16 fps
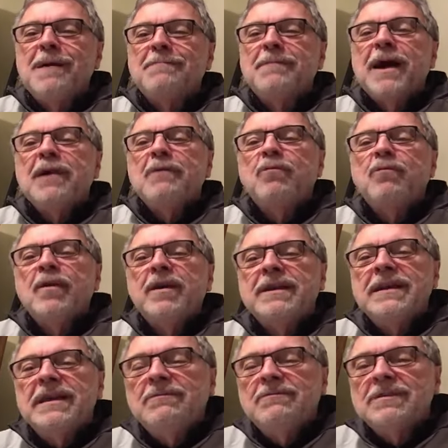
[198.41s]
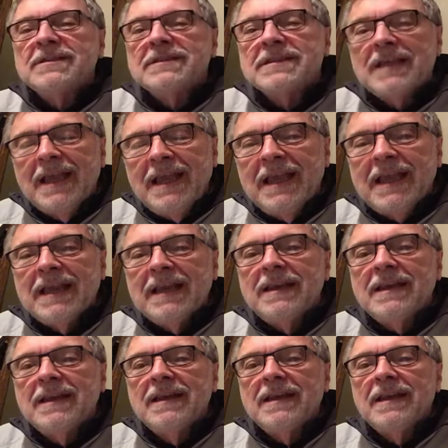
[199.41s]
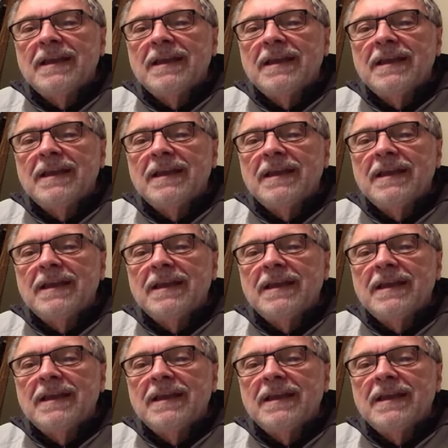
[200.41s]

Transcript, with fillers: by what he was saying,